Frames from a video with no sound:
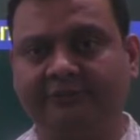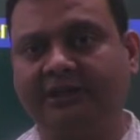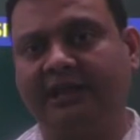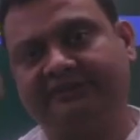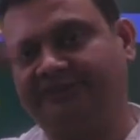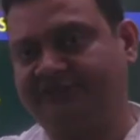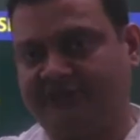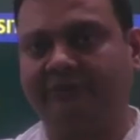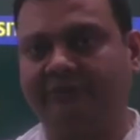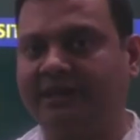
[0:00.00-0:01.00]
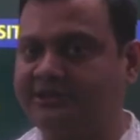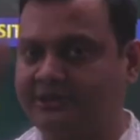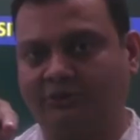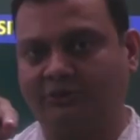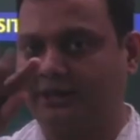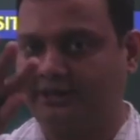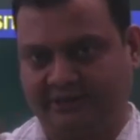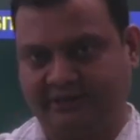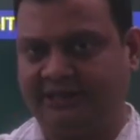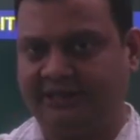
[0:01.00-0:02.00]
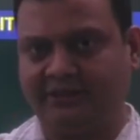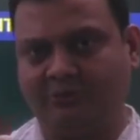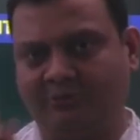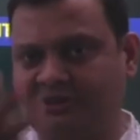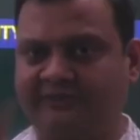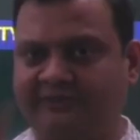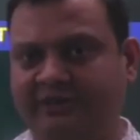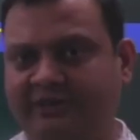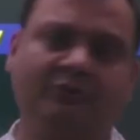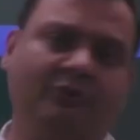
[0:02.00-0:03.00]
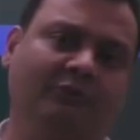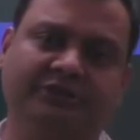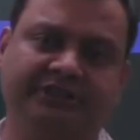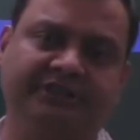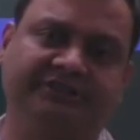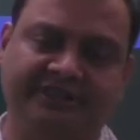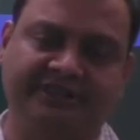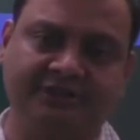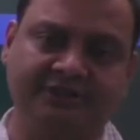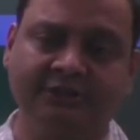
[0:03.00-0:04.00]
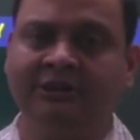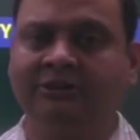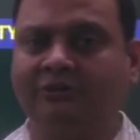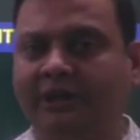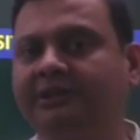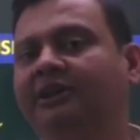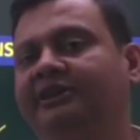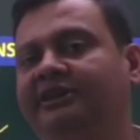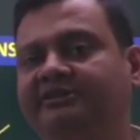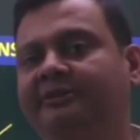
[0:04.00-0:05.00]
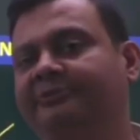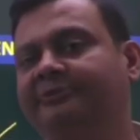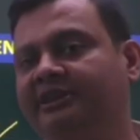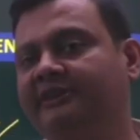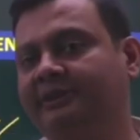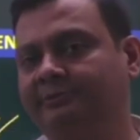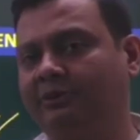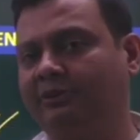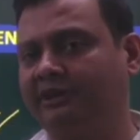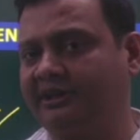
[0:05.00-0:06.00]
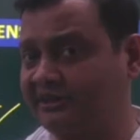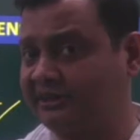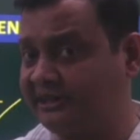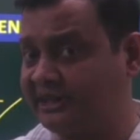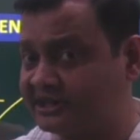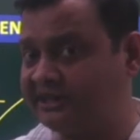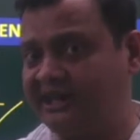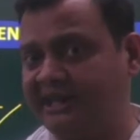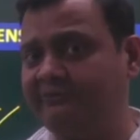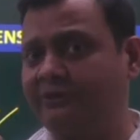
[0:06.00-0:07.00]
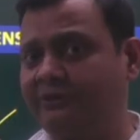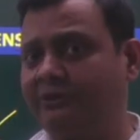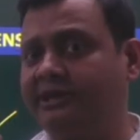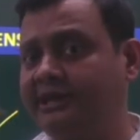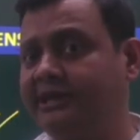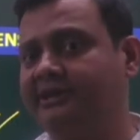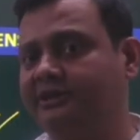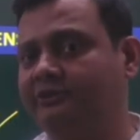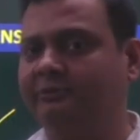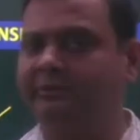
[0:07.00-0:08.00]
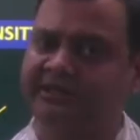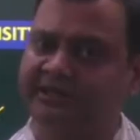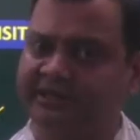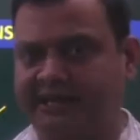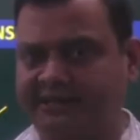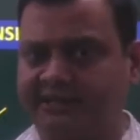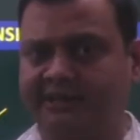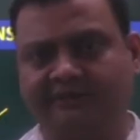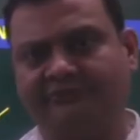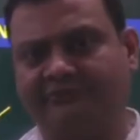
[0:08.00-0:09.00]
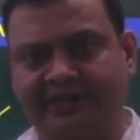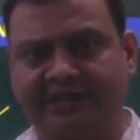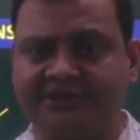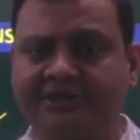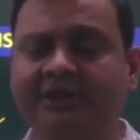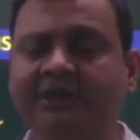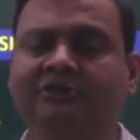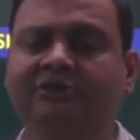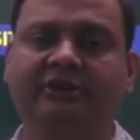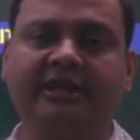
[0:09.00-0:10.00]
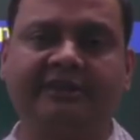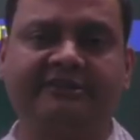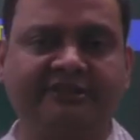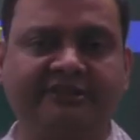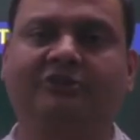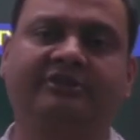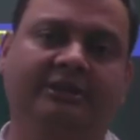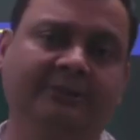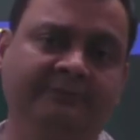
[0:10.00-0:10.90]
and CCD 1 and 02, I think you must have done before watching this lecture. So in the description given below, there is a test link. When you will click it, you will be redirected. It's a free test, so you can assess yourself